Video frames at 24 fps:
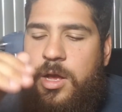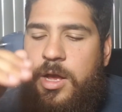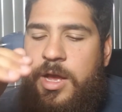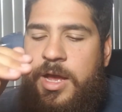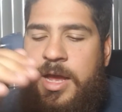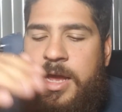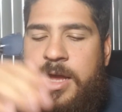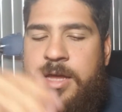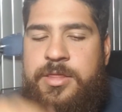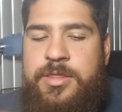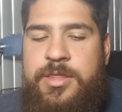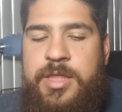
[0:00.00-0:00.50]

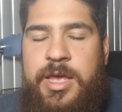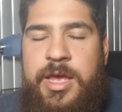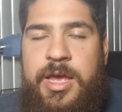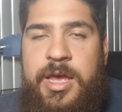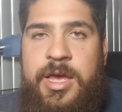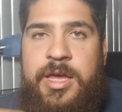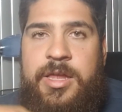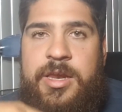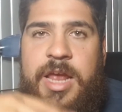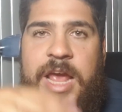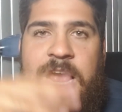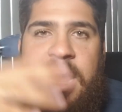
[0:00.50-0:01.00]
And
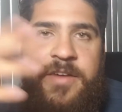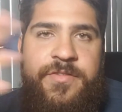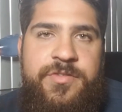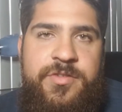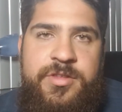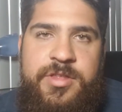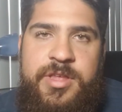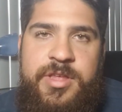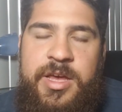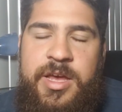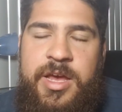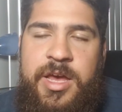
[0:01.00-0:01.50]
then
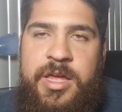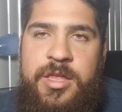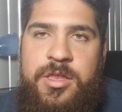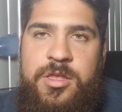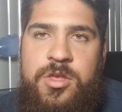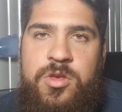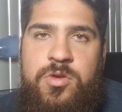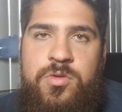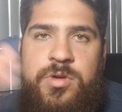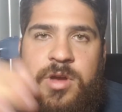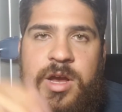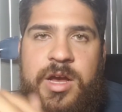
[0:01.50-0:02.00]
after
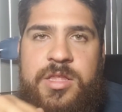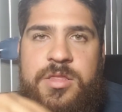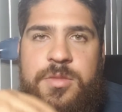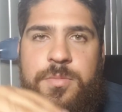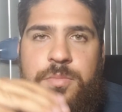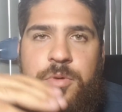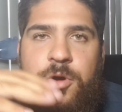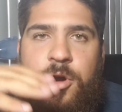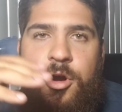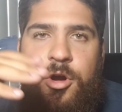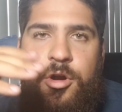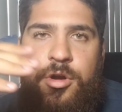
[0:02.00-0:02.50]
that, you got the
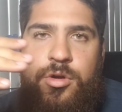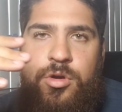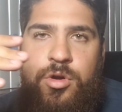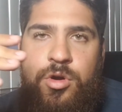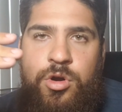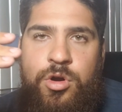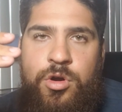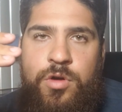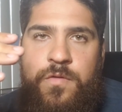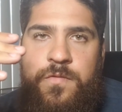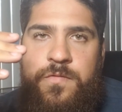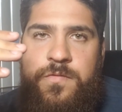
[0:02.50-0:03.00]
part
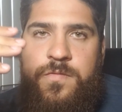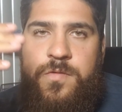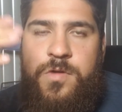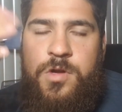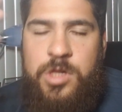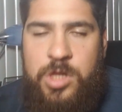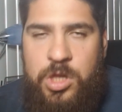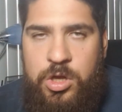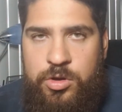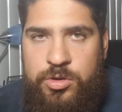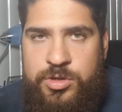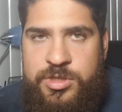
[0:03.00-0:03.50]
of
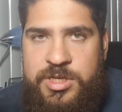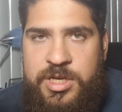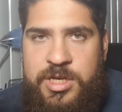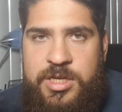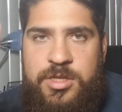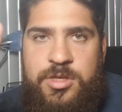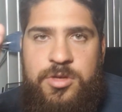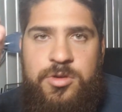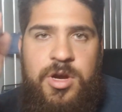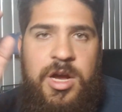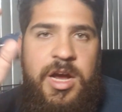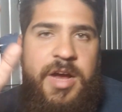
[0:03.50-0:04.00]

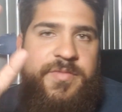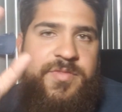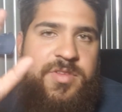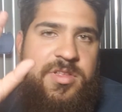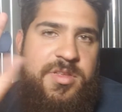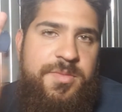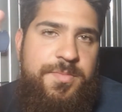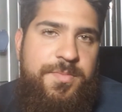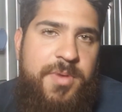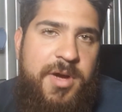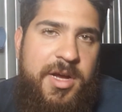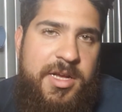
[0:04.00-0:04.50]
closing. You have to
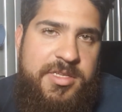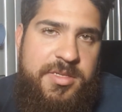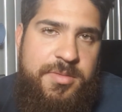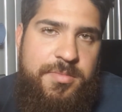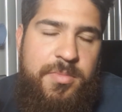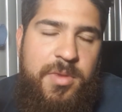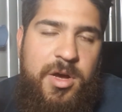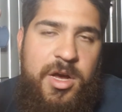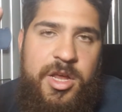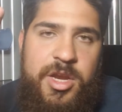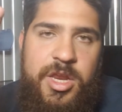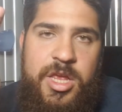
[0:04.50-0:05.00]
deposit
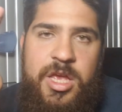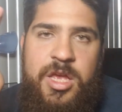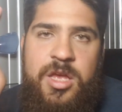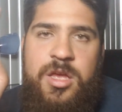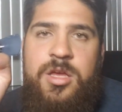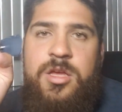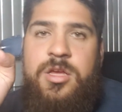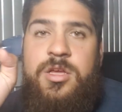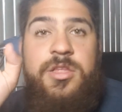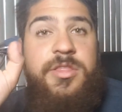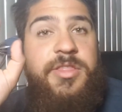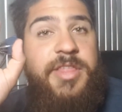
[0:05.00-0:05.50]
money.
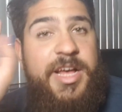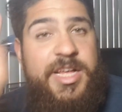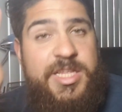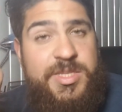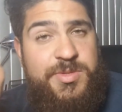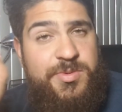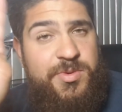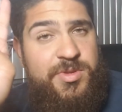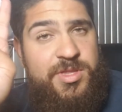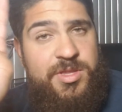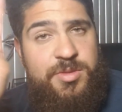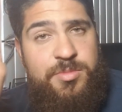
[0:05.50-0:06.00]

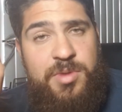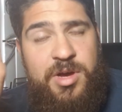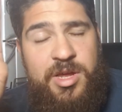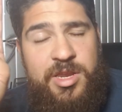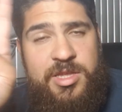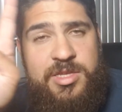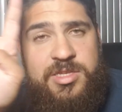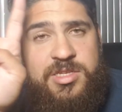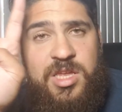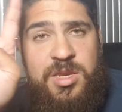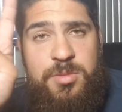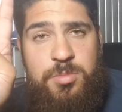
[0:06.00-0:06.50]
That's when the
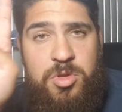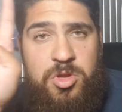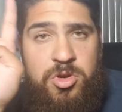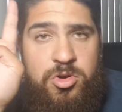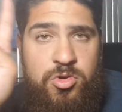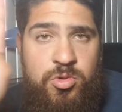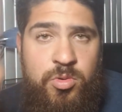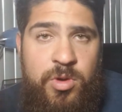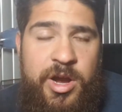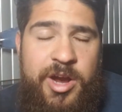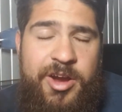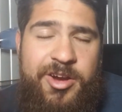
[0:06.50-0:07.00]
money is going to be
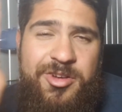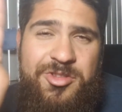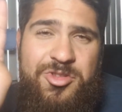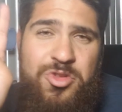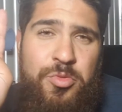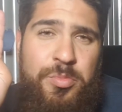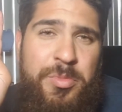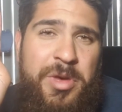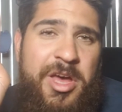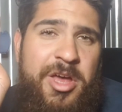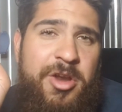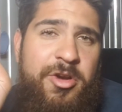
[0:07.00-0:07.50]
required,
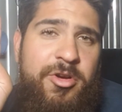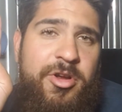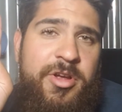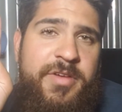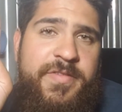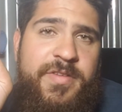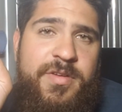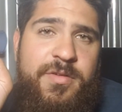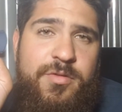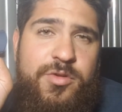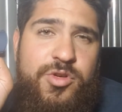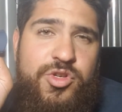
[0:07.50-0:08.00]
no matter
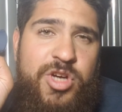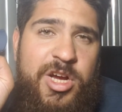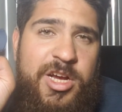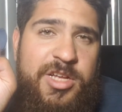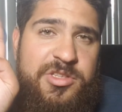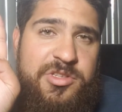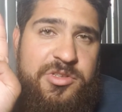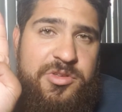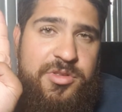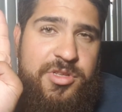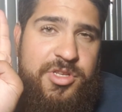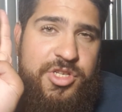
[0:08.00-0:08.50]
if you're
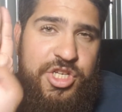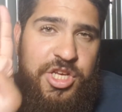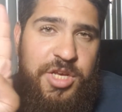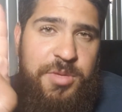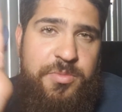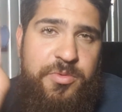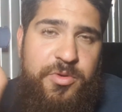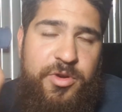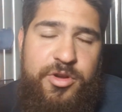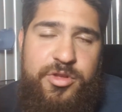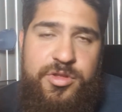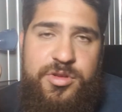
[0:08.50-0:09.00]
trying to do the
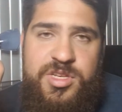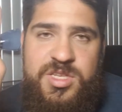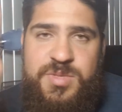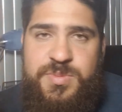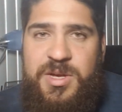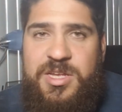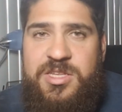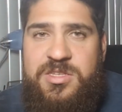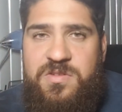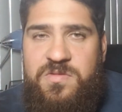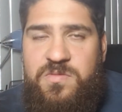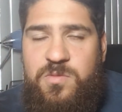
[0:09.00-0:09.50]
cheaper or the
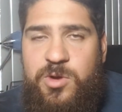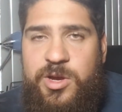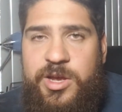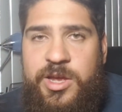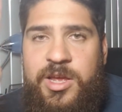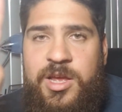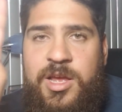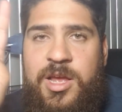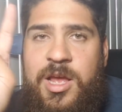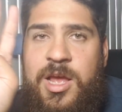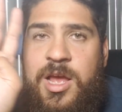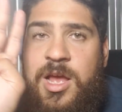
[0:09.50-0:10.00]
expensive
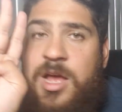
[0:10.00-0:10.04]
way.